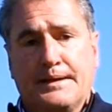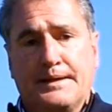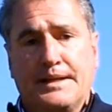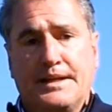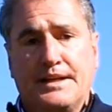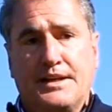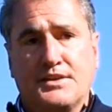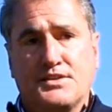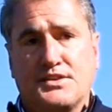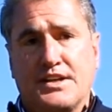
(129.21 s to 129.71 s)

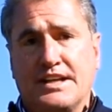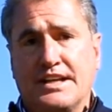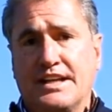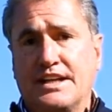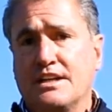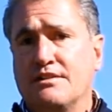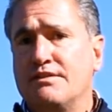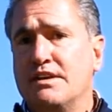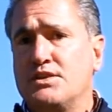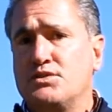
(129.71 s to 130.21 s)
It is an
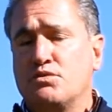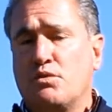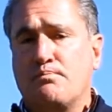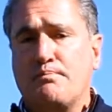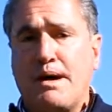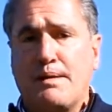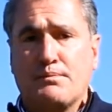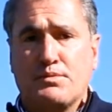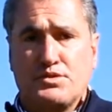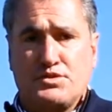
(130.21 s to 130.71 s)
individual
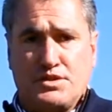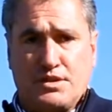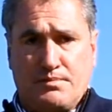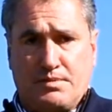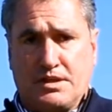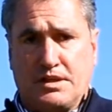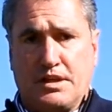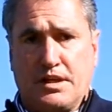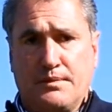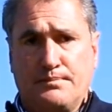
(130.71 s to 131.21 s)
membership
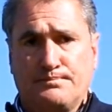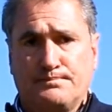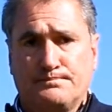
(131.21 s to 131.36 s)
club.